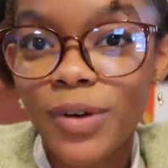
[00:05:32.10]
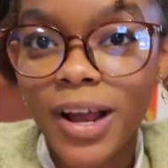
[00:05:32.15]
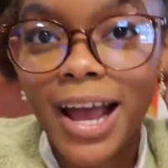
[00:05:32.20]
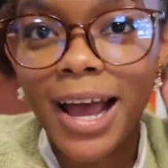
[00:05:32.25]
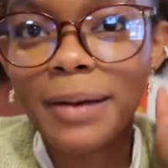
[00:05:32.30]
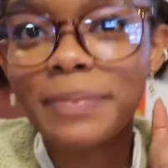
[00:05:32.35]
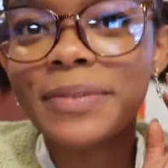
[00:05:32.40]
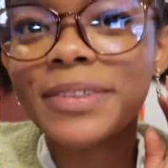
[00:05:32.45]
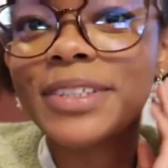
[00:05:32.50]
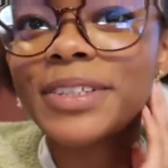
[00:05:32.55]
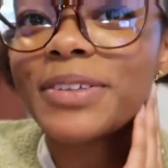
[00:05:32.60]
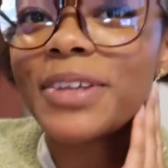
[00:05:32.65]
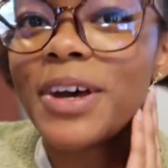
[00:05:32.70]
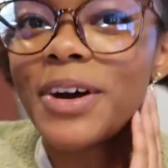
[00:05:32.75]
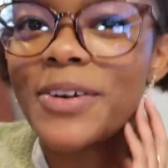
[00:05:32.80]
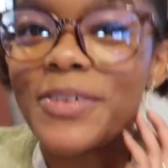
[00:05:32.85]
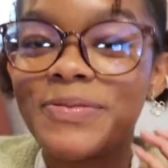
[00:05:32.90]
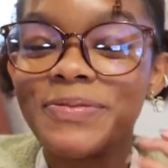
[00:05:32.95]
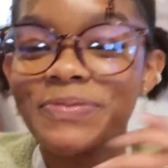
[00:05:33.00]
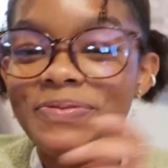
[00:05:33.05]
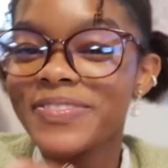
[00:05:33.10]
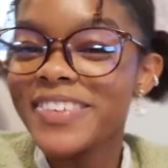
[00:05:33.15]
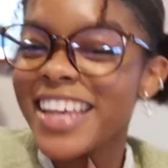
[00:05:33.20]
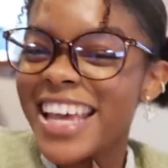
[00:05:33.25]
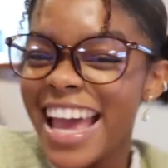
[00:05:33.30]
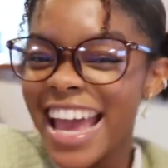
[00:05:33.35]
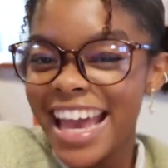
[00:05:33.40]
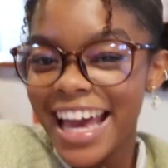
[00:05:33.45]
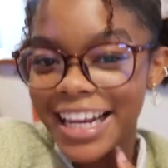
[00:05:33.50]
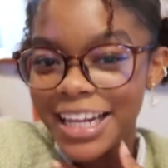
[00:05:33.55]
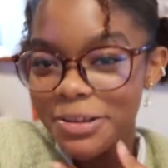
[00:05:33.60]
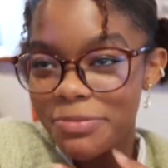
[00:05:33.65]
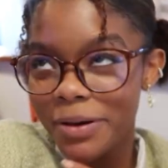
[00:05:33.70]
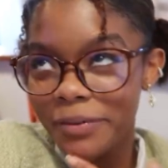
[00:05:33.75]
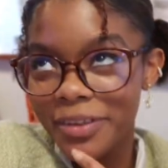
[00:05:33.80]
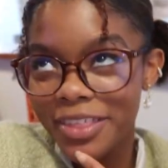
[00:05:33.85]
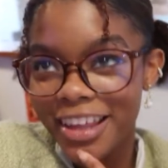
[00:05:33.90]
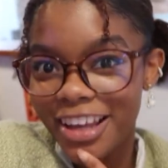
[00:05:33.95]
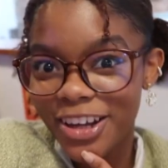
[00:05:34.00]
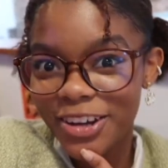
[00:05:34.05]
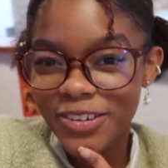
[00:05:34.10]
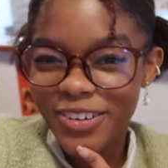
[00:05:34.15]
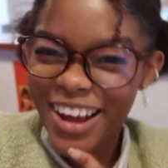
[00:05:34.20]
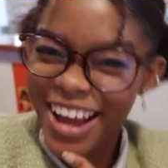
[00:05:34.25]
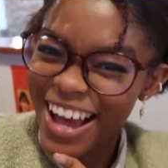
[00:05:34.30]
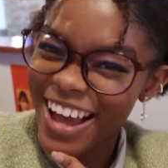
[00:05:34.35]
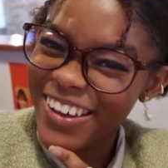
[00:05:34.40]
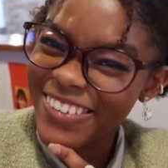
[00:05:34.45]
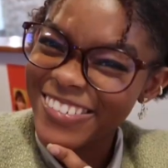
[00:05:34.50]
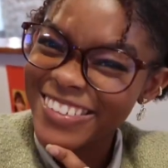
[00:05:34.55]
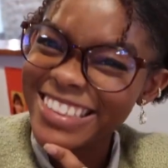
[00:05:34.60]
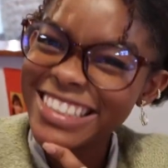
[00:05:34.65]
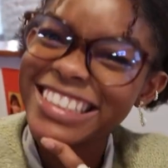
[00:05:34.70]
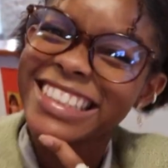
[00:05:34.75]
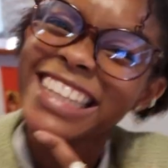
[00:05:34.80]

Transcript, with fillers: wraps, you know? Gotta keep everything under wraps.